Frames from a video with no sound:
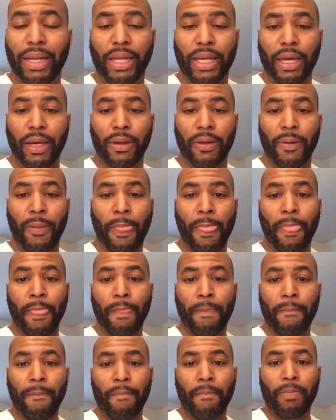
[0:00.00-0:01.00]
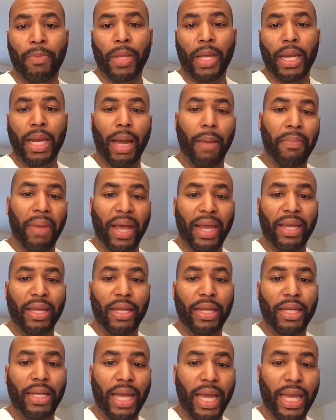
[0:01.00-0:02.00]
together. Now back in
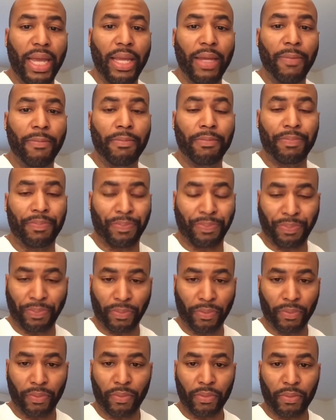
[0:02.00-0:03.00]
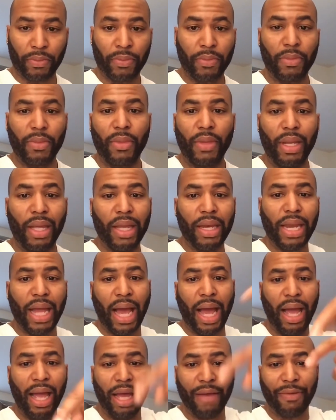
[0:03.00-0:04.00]
the day. Now
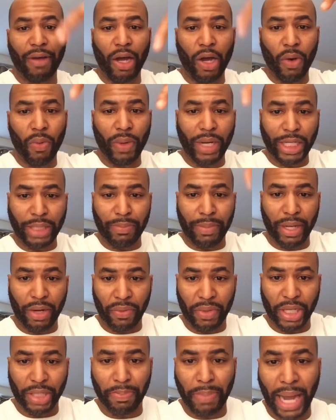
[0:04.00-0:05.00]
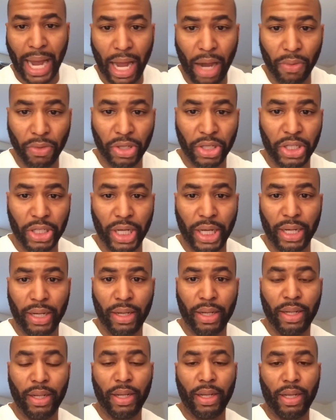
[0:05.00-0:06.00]
I have always been on this power shit.
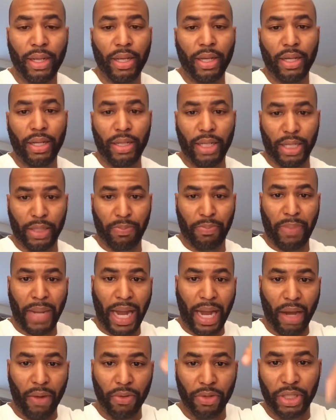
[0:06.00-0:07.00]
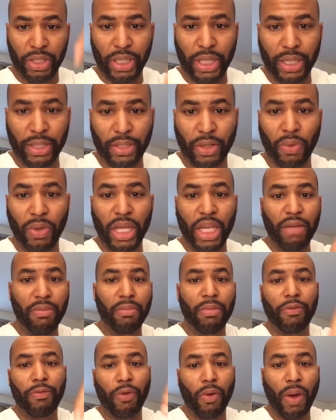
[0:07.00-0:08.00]
This power shit. So even
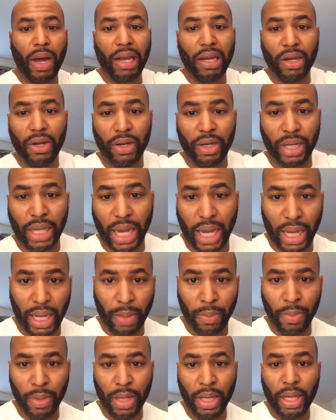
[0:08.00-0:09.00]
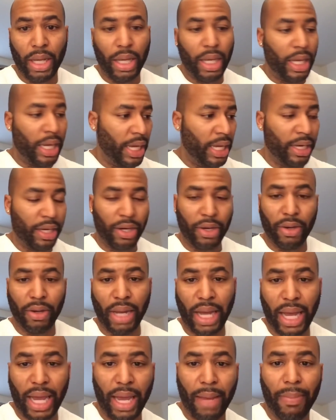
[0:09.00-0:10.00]
before I learned game, any girl
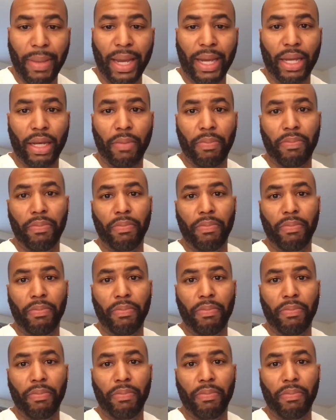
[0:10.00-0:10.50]
I had back in